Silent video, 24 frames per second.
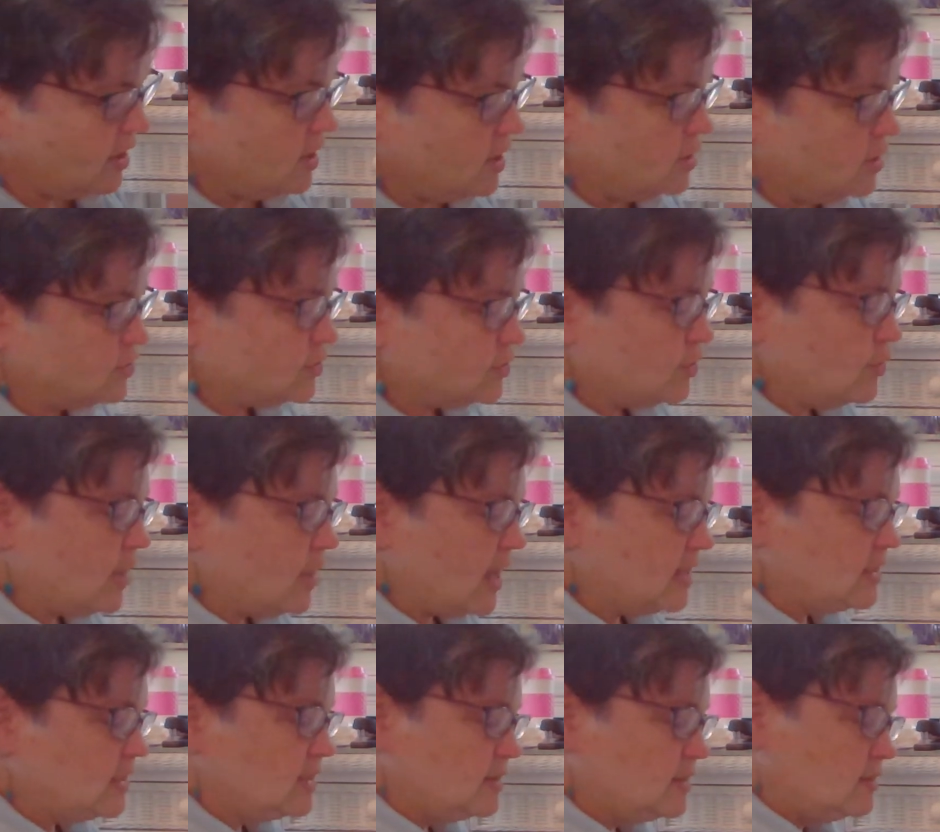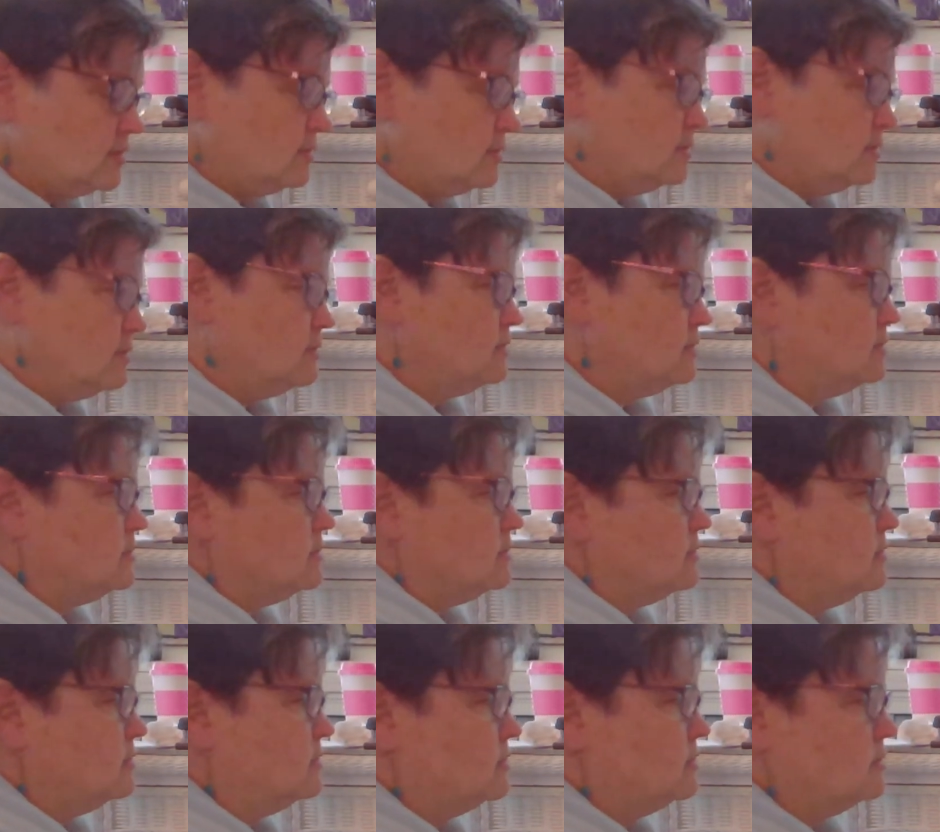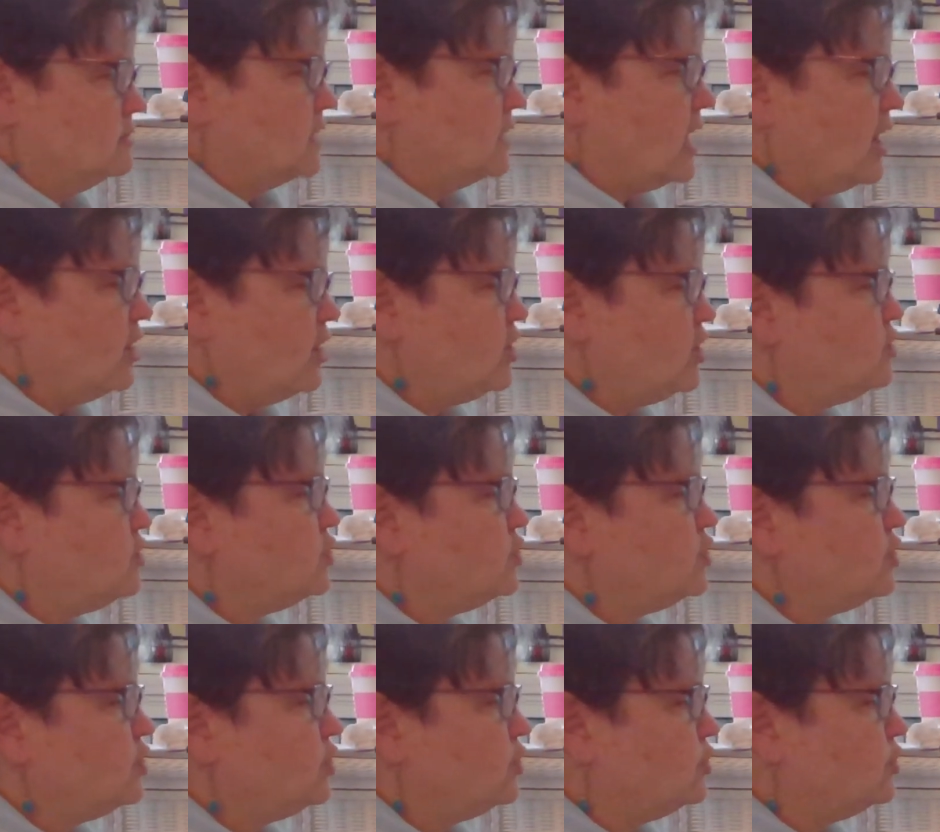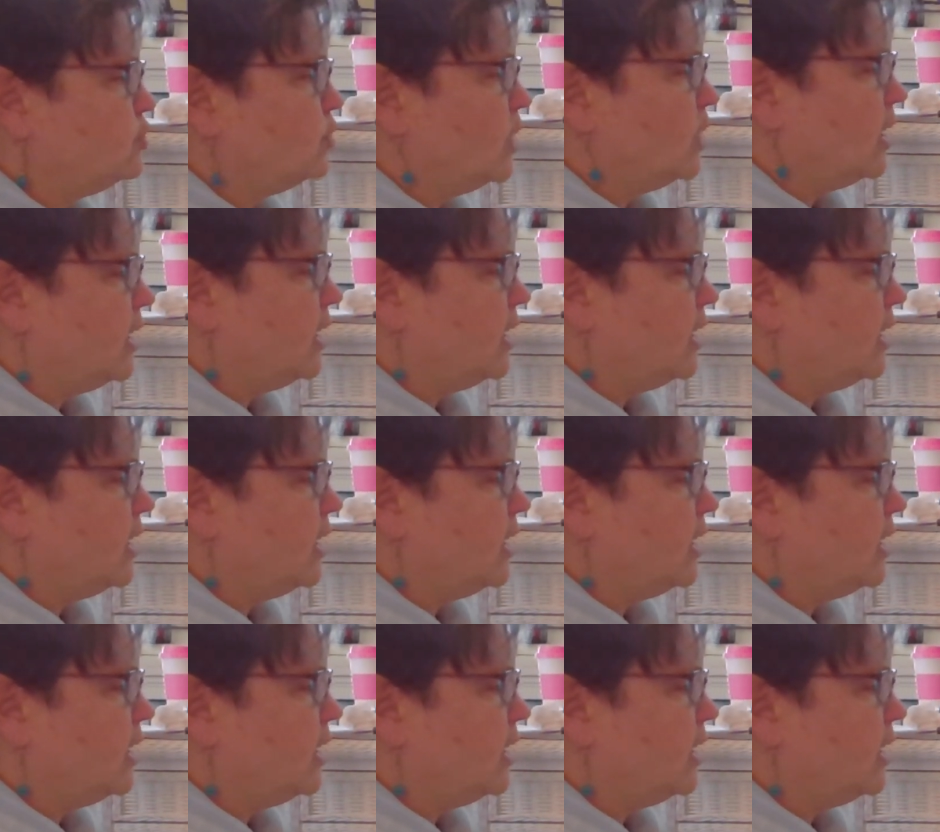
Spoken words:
So that's how you do